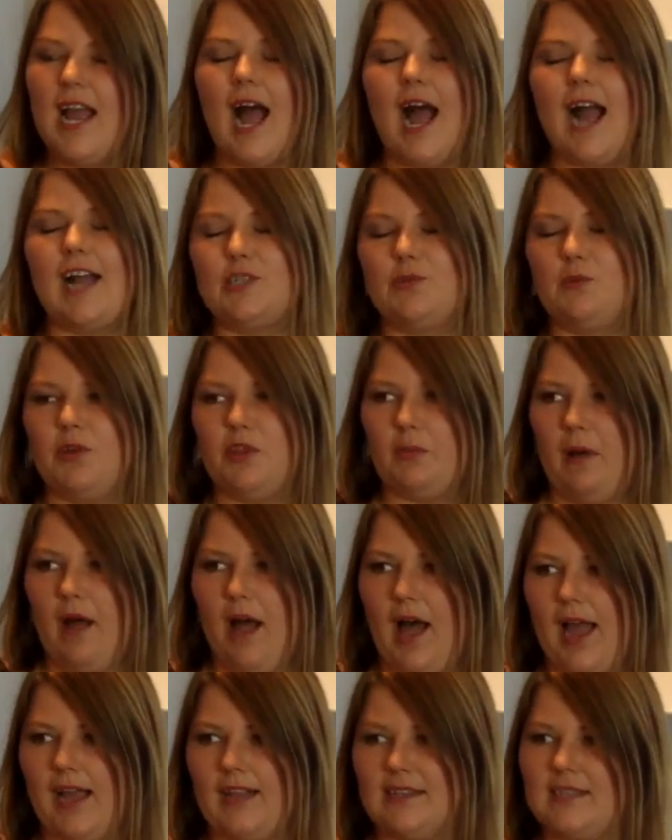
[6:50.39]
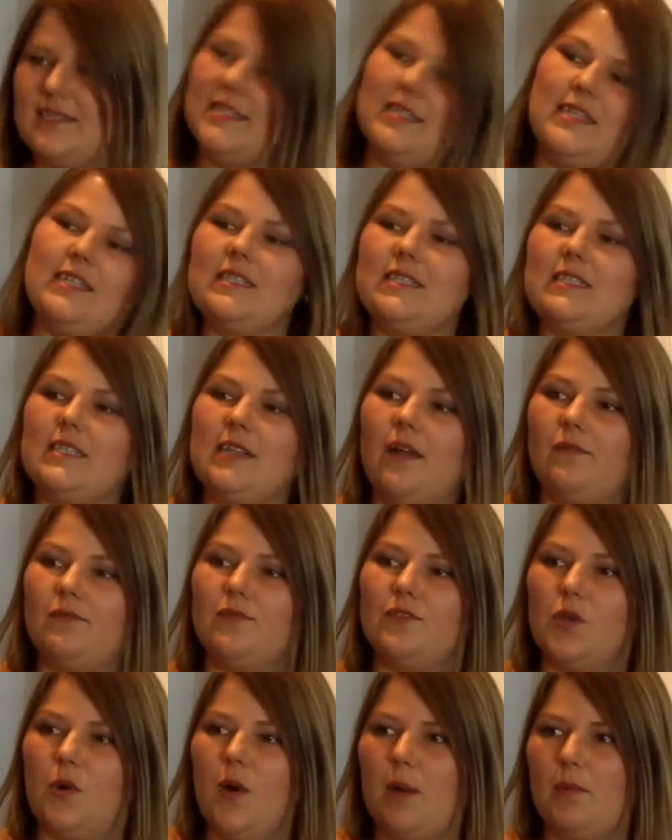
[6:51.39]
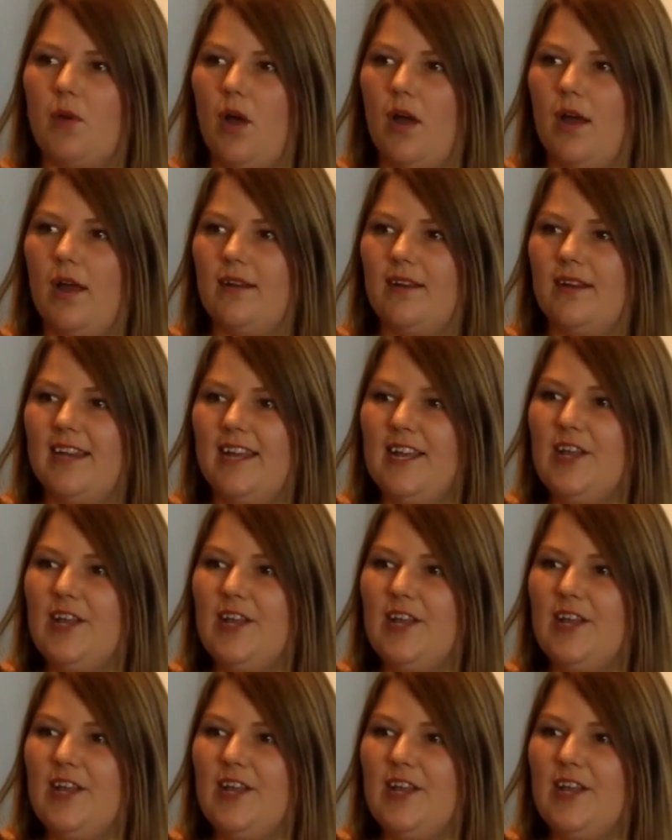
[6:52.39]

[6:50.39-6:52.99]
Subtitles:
I do all the behind the scenes stuff, so I'm not,